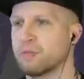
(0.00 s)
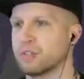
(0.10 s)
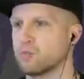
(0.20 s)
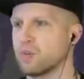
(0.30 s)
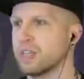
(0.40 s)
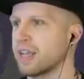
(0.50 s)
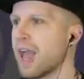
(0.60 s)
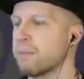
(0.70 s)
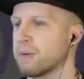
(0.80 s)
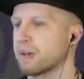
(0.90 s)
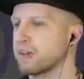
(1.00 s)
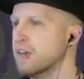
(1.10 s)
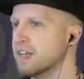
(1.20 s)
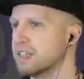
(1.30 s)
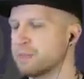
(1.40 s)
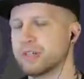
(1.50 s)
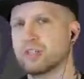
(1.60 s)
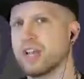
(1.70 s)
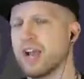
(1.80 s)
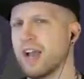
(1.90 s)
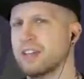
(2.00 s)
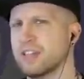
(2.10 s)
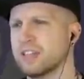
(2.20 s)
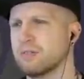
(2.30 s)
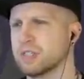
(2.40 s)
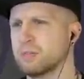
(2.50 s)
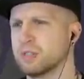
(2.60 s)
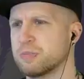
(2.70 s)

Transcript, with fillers: one's really epic. Especially, I, I think that one's supposed to